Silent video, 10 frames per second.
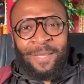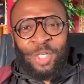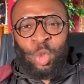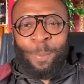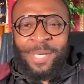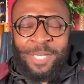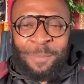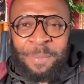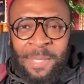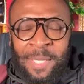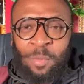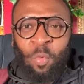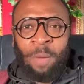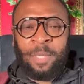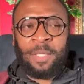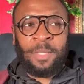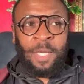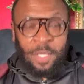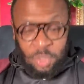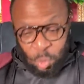to manipulate the woman.
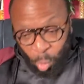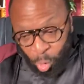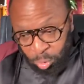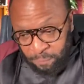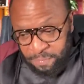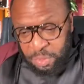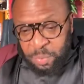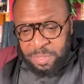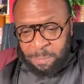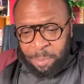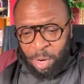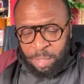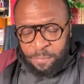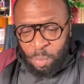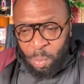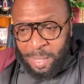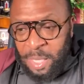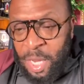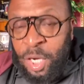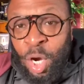So all of this was a part of the what?
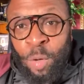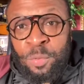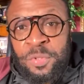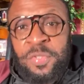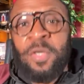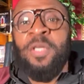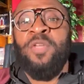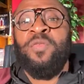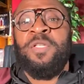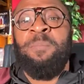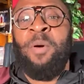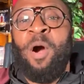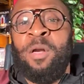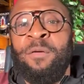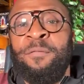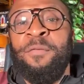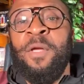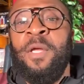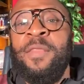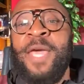Curse. This was a part of,
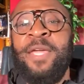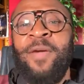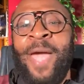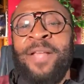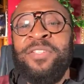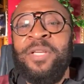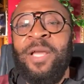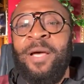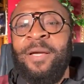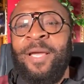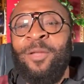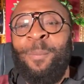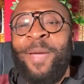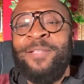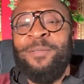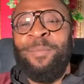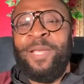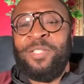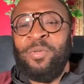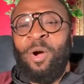thank you, Angela. Hello, Pastor
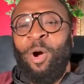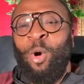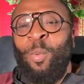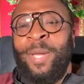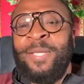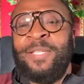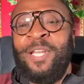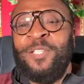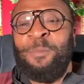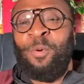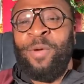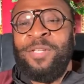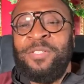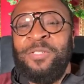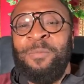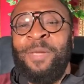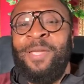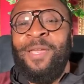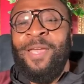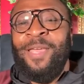Blakes. You are always an inspiration to
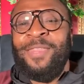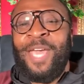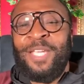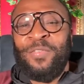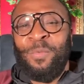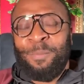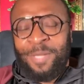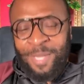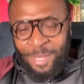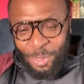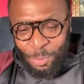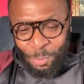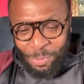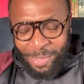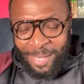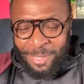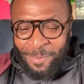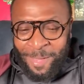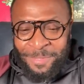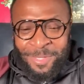me. Thanks for being you. Thank you,
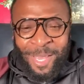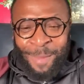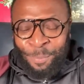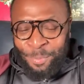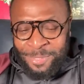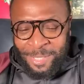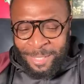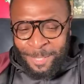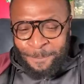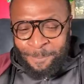Angela. I appreciate it.